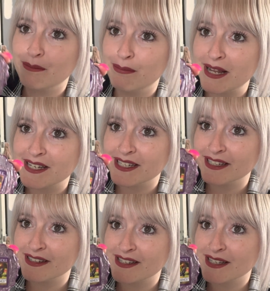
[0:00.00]

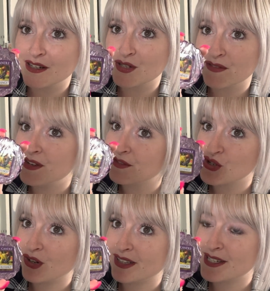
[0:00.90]
Blessings, because I've never
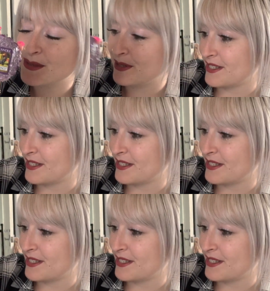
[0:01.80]
tried this one.